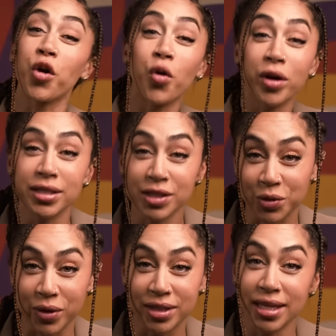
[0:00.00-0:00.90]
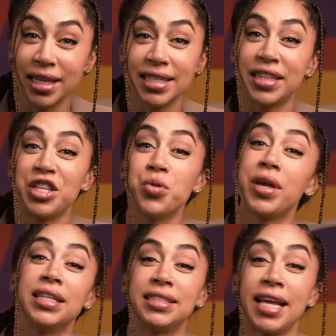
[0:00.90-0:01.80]
According to sources like the
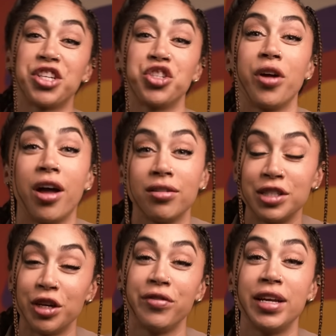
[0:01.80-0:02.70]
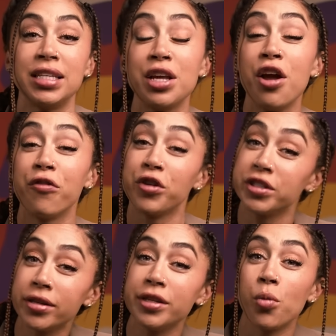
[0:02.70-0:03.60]
UK's National Health Service,
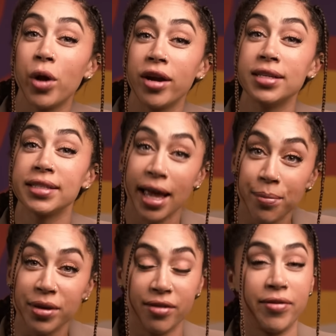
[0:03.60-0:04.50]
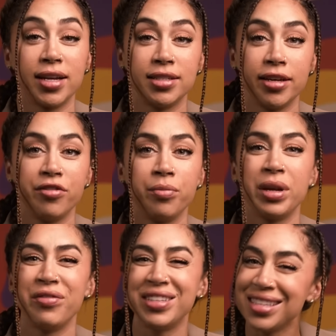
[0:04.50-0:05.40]
fertility awareness can be effective,
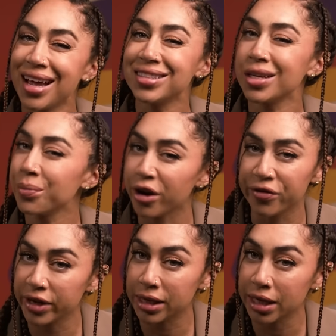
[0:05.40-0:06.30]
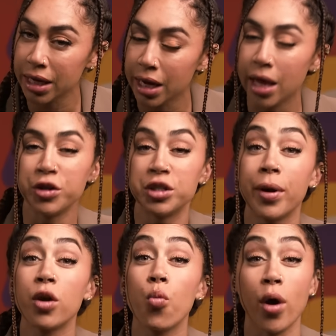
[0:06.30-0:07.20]
but if it's not done perfectly, there's
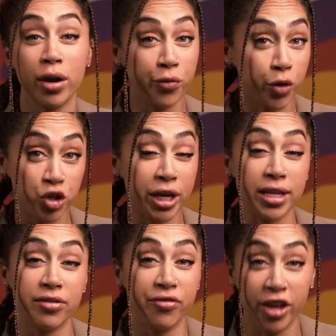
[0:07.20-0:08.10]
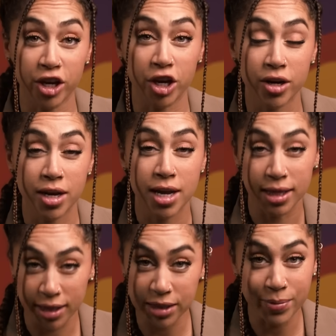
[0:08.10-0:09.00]
about a 1 in 4 chance of failure.
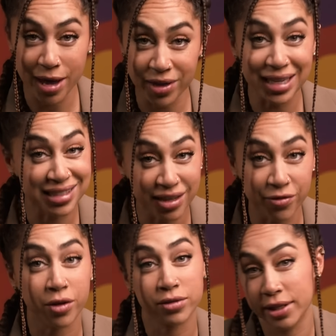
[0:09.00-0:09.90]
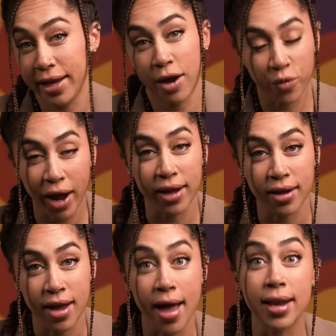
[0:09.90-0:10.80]
This method is difficult to get
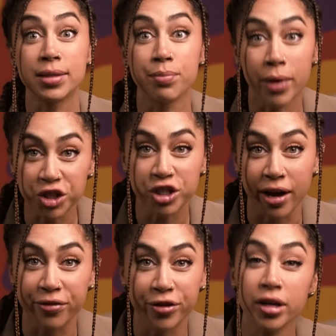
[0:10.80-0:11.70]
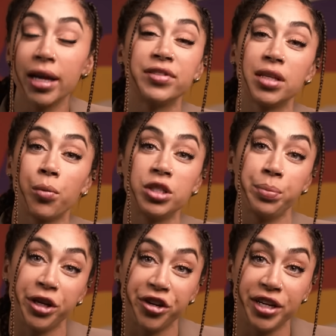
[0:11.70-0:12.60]
right, and it's much tougher if someone's
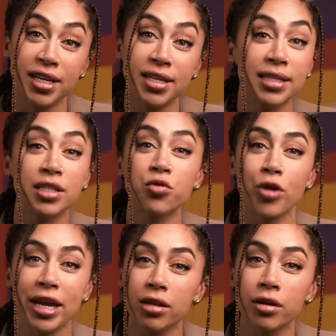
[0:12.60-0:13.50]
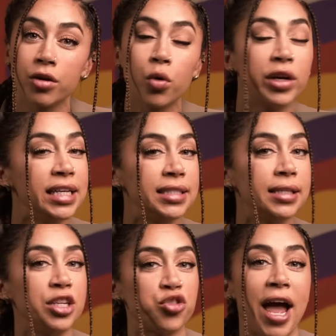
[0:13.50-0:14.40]
period isn't regular or
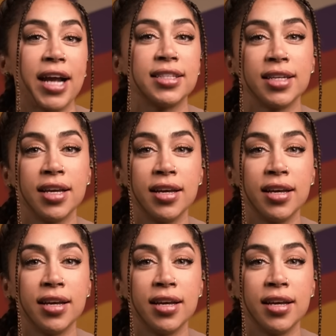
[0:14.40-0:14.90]
easily tracked.